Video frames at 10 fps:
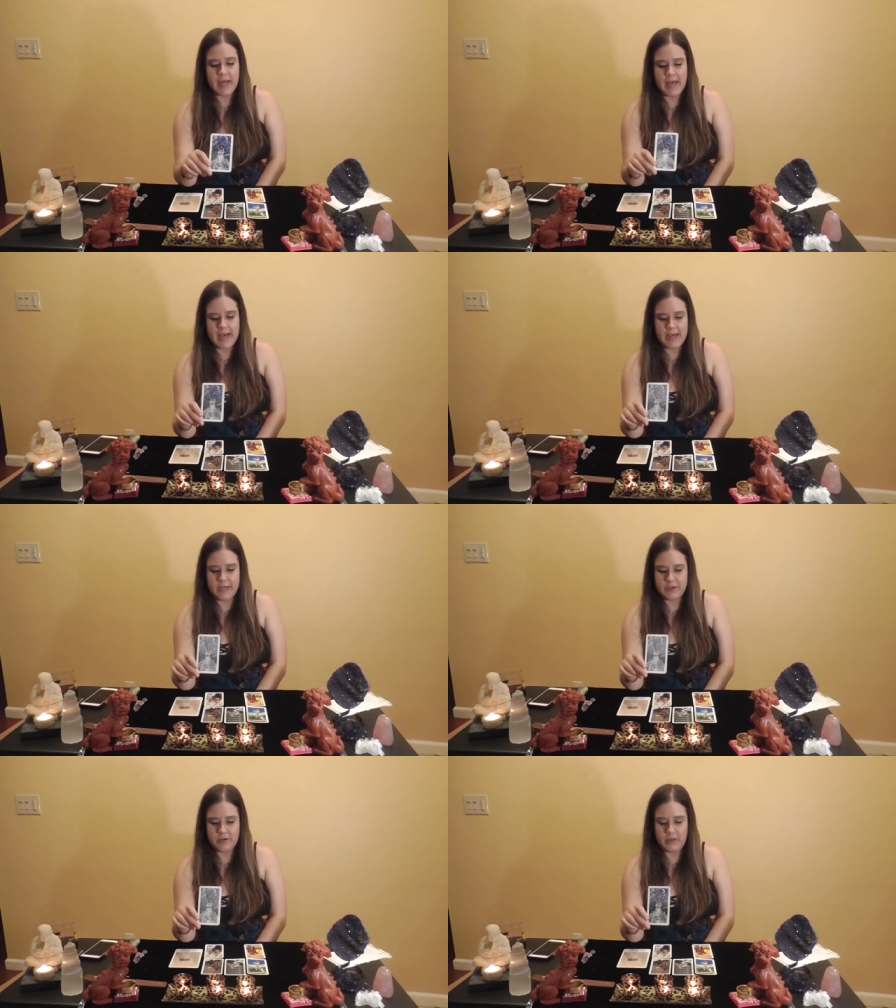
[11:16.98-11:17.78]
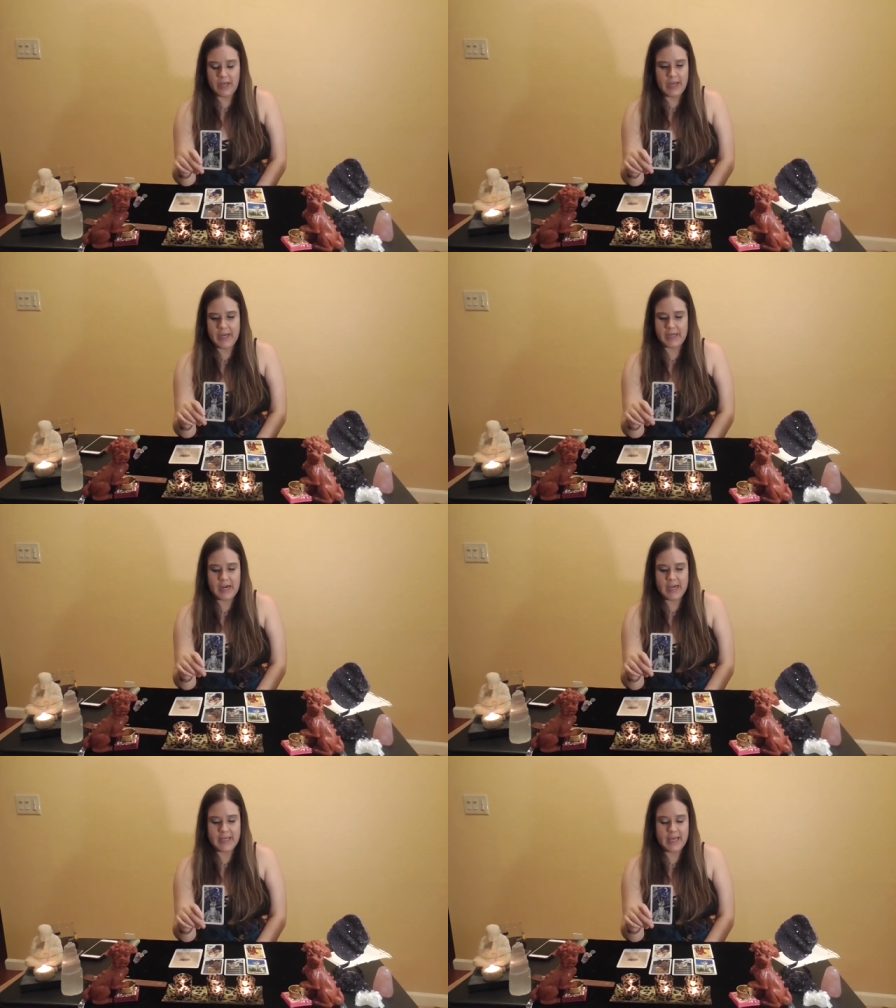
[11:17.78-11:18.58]
and you're like,
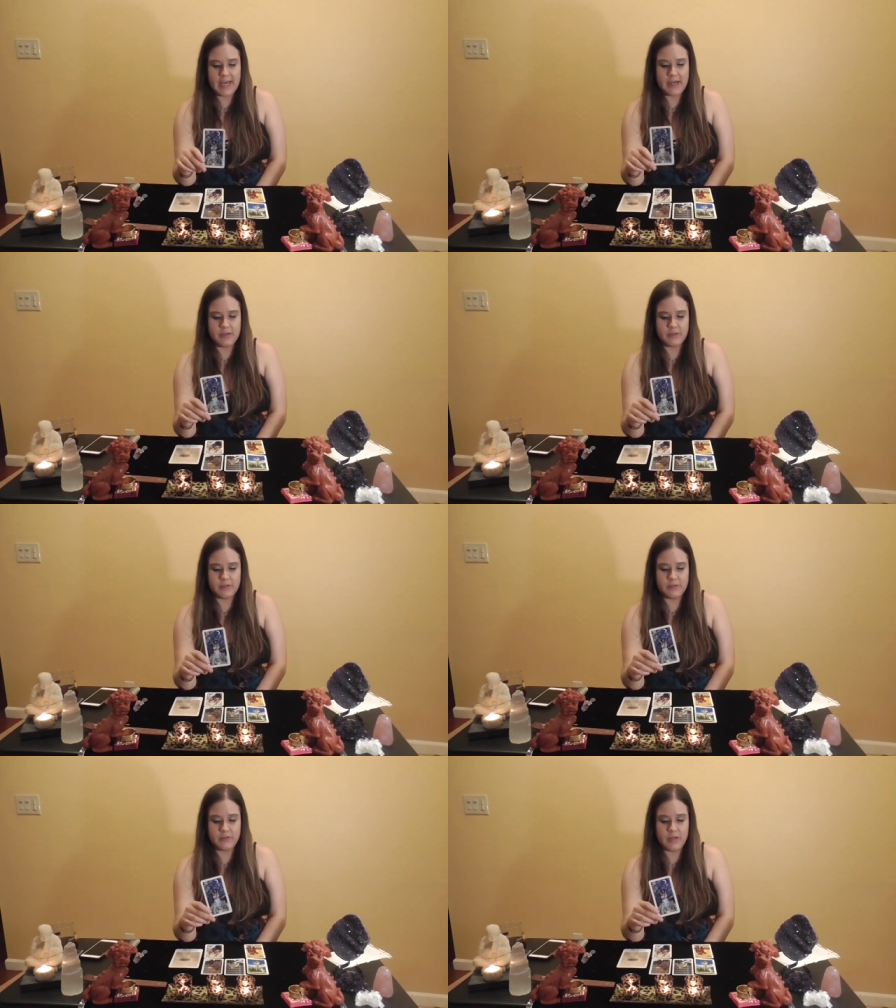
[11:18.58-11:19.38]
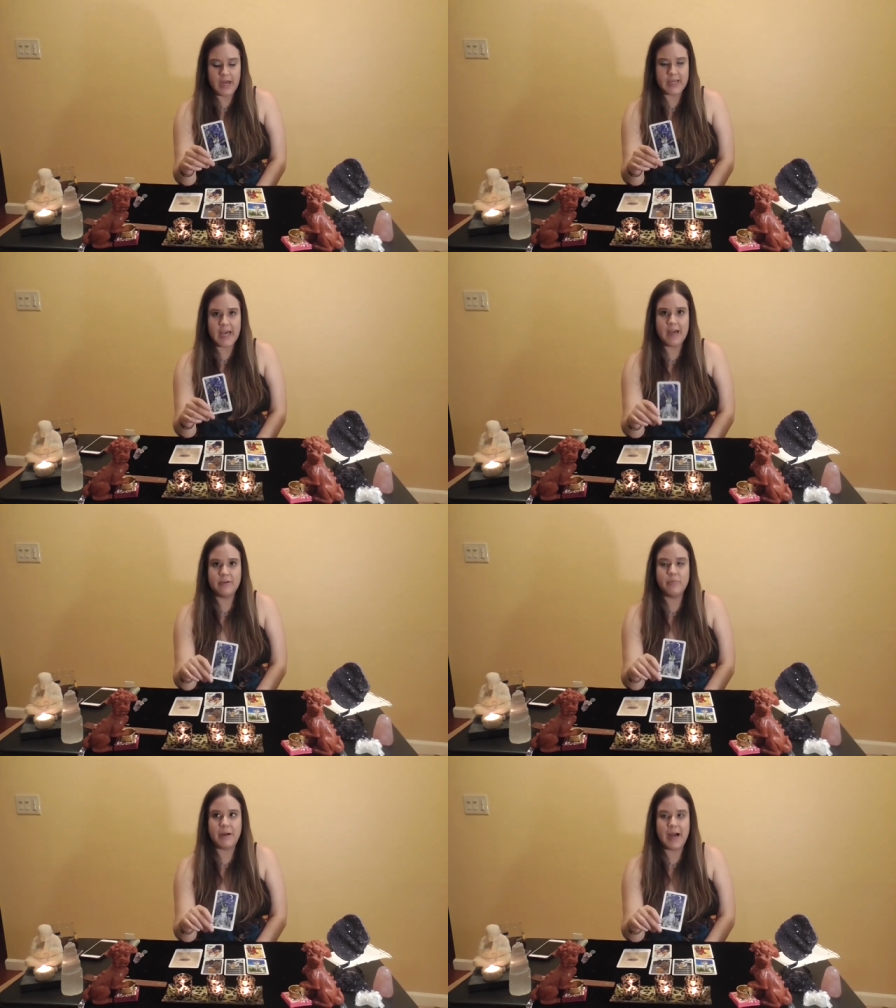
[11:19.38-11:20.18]
I can't
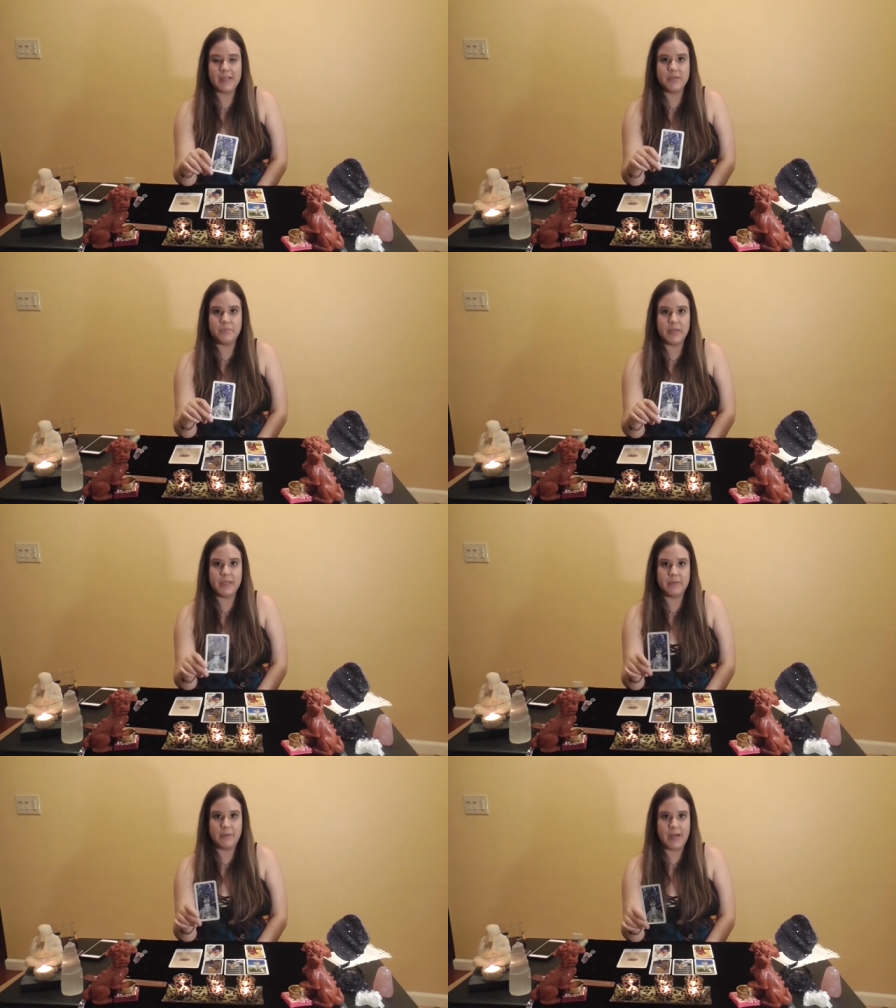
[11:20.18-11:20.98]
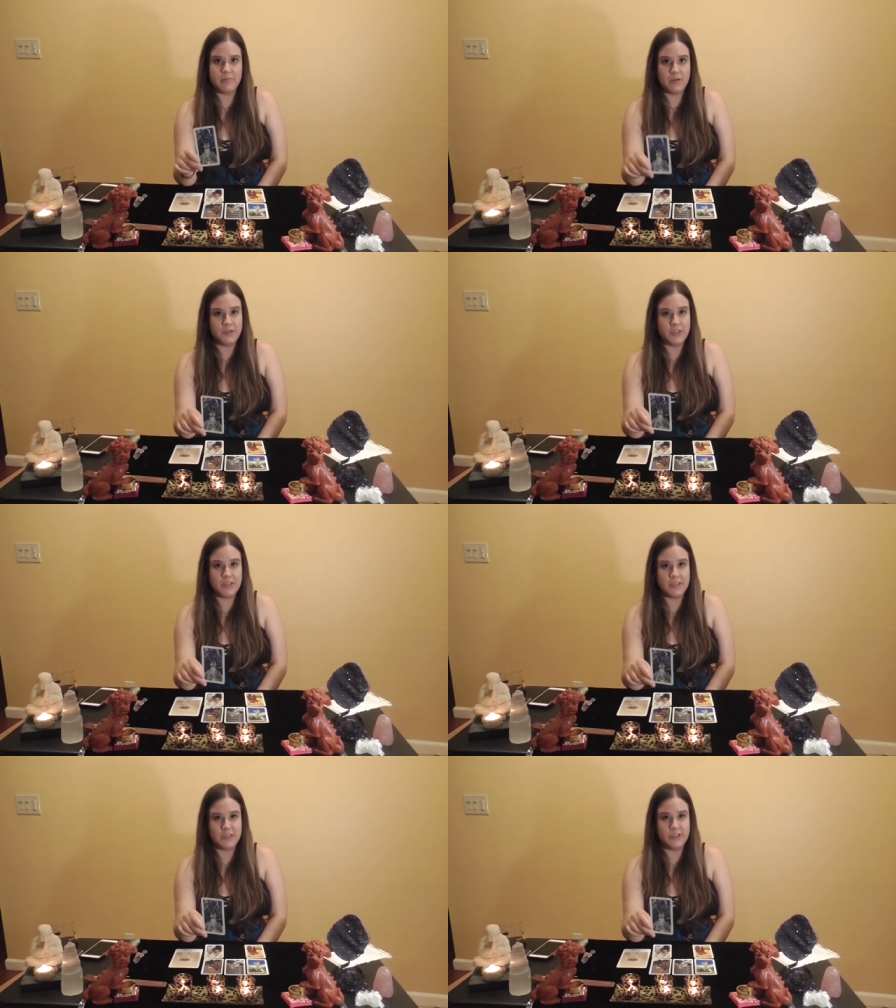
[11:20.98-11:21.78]
go back to being in my
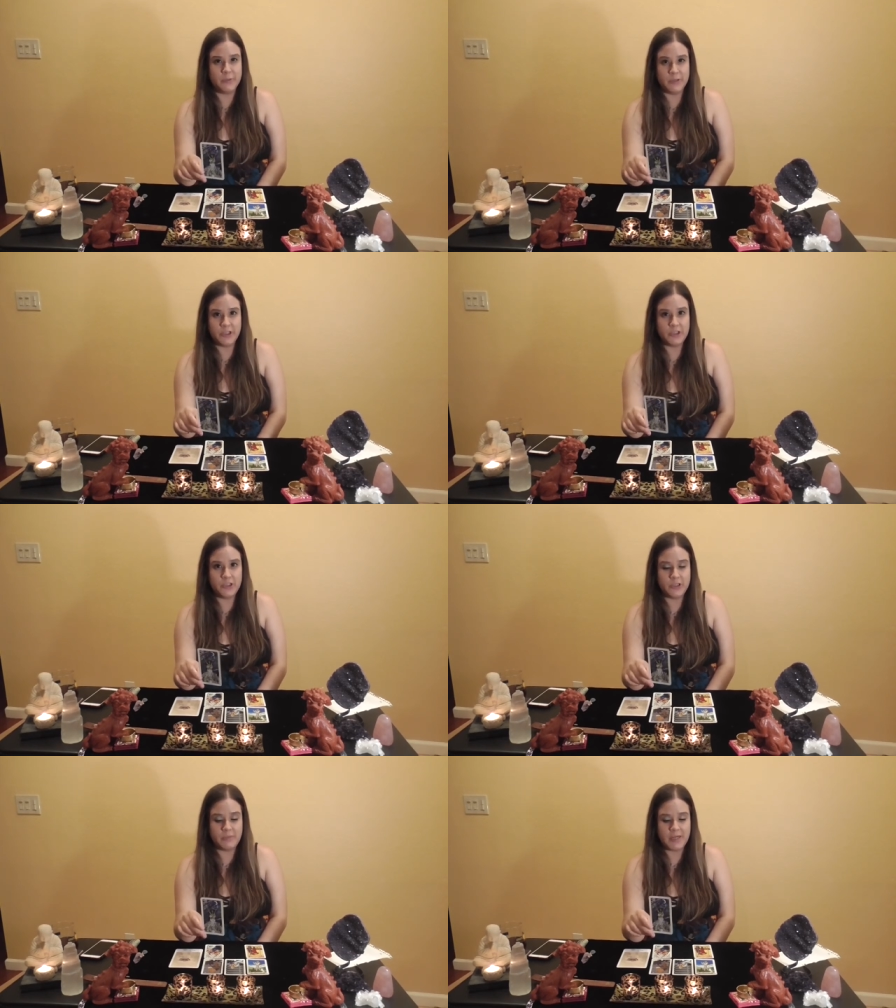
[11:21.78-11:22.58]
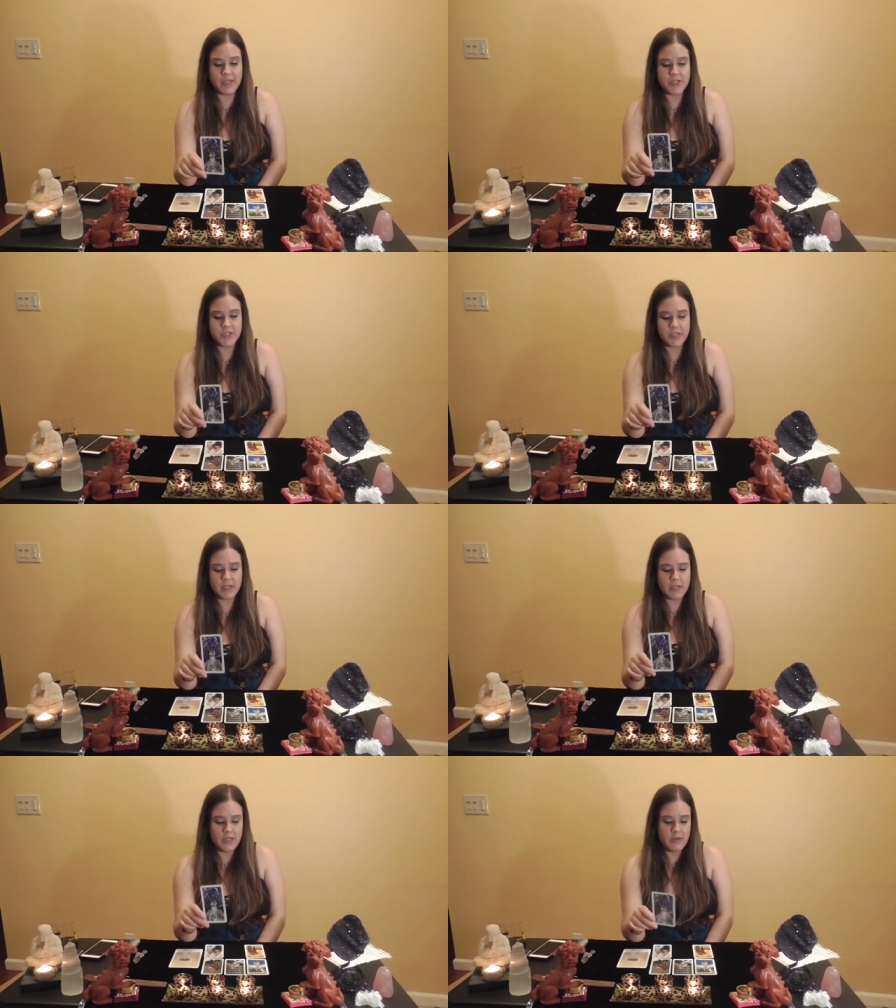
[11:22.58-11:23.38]
emotions and intuition so much
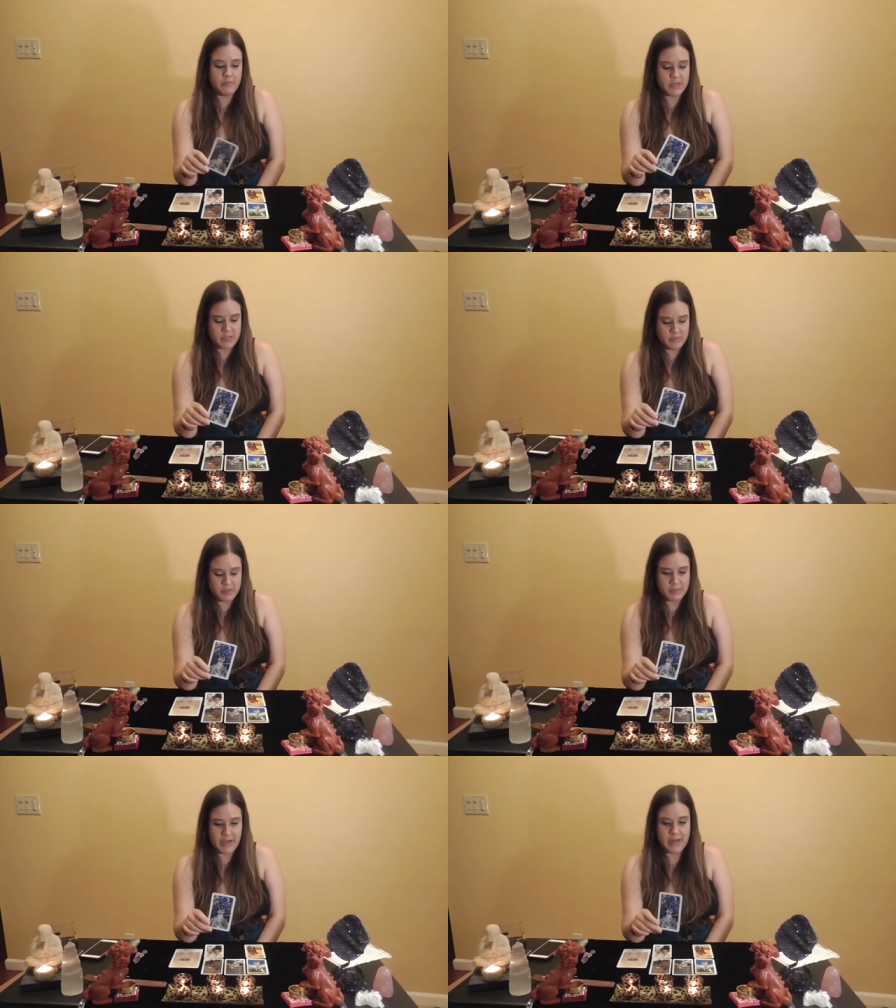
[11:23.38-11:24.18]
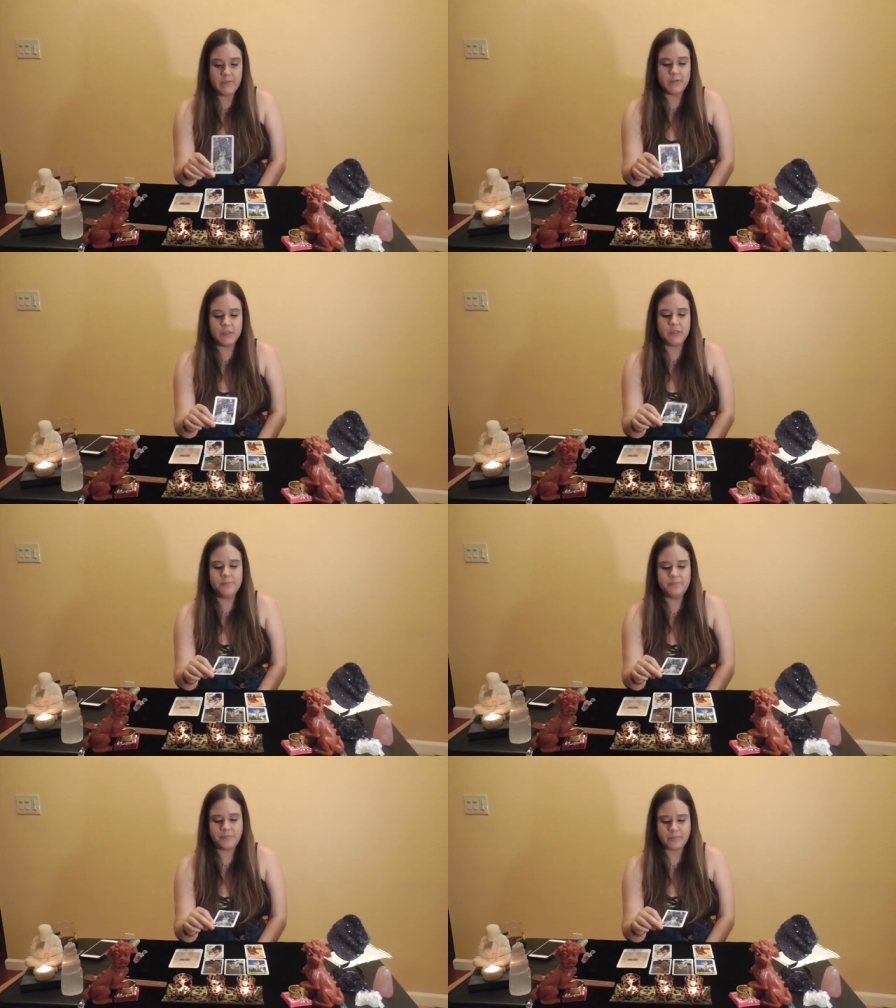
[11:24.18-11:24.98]
because it was painful.